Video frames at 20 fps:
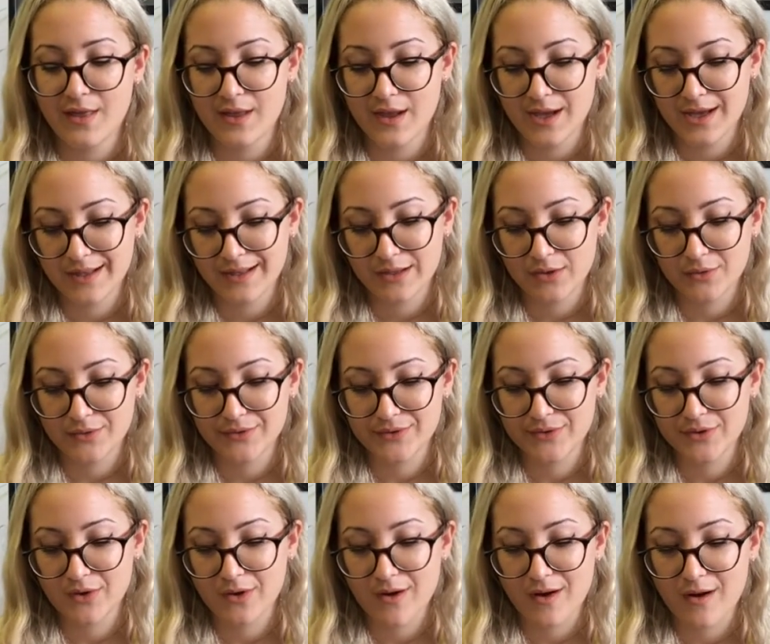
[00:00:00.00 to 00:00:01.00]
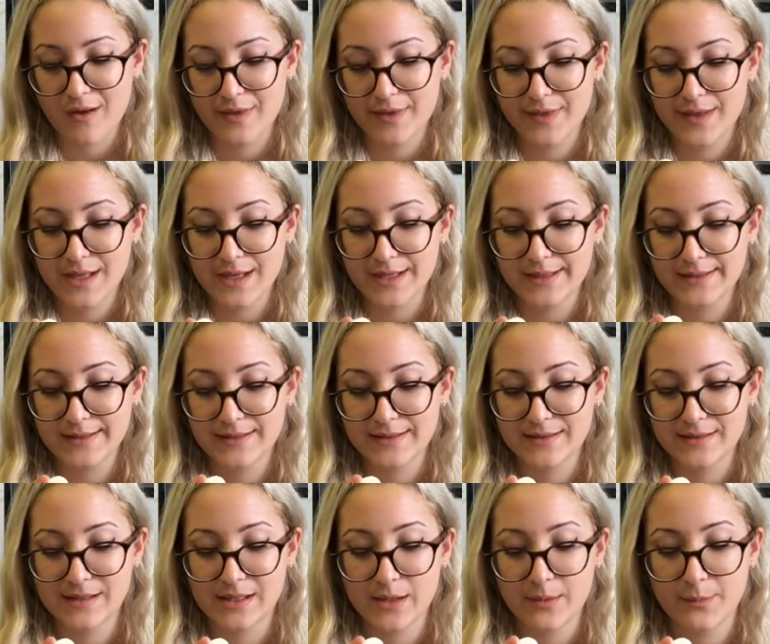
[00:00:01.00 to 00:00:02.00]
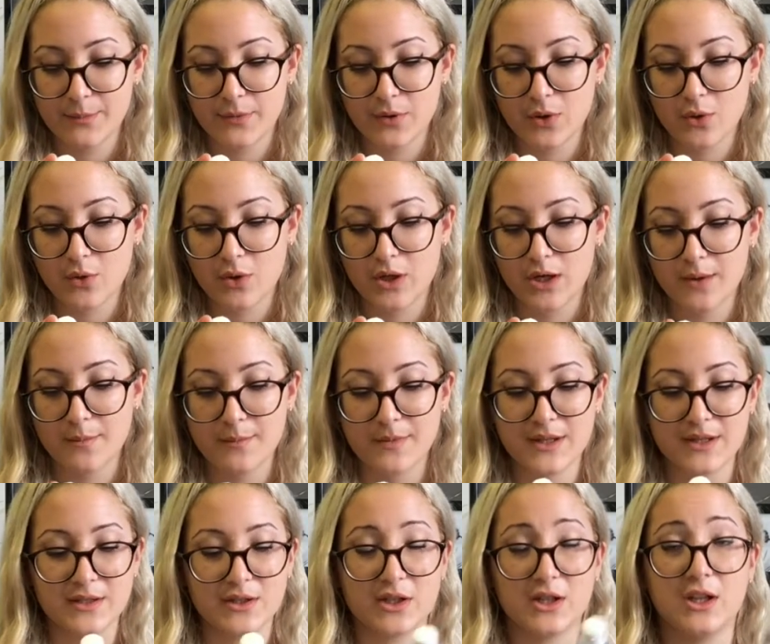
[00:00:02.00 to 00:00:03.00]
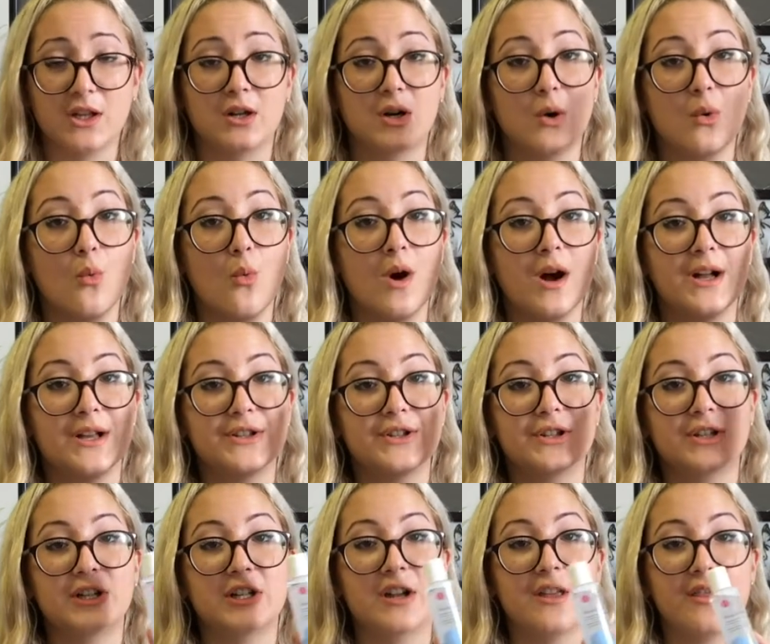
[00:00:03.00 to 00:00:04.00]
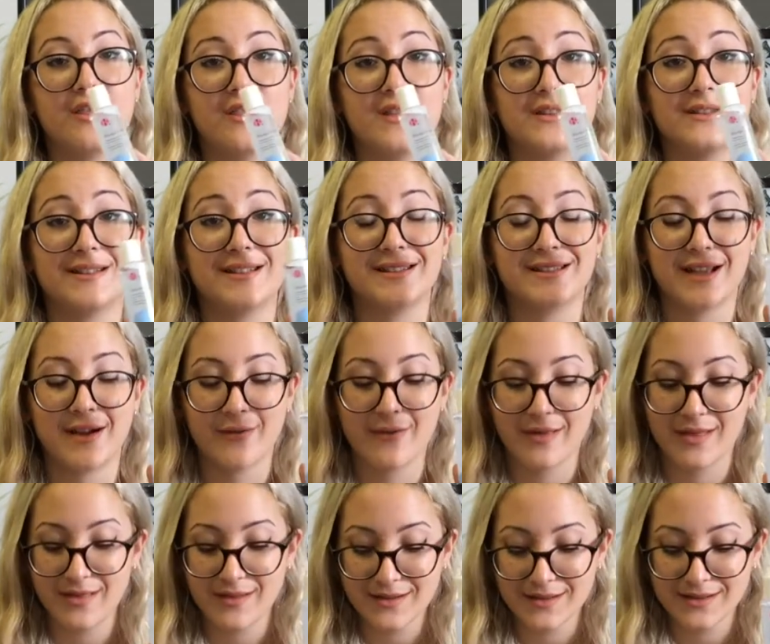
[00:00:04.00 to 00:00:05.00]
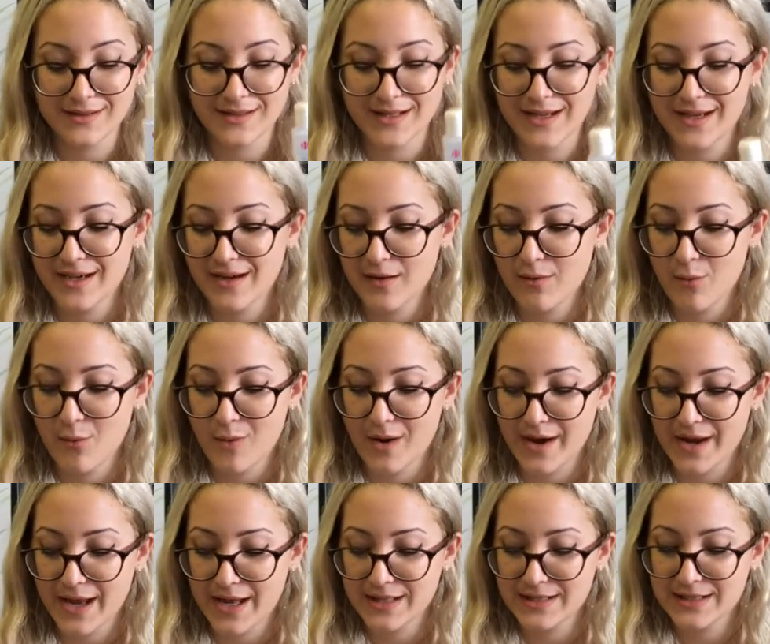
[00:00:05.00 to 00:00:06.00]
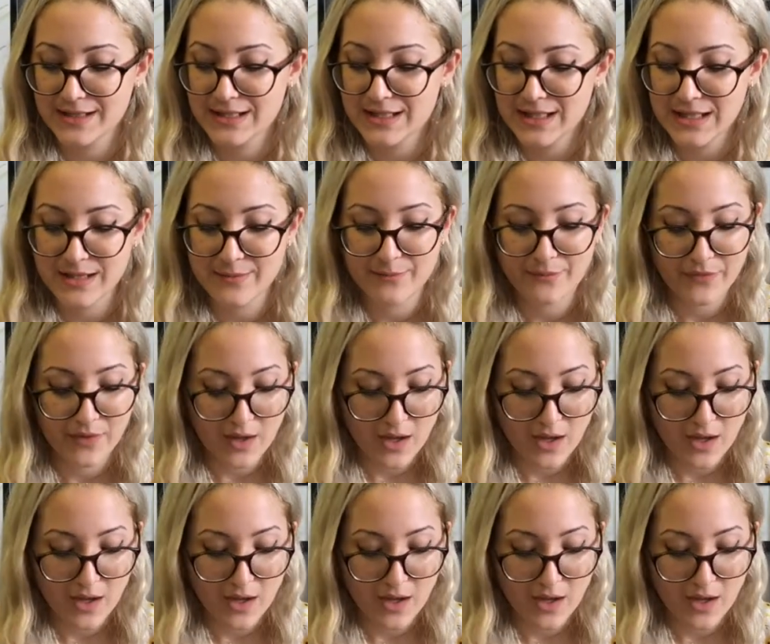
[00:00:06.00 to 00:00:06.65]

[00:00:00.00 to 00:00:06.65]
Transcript: then I also got this pure micellar water. This is how it looks like by NG.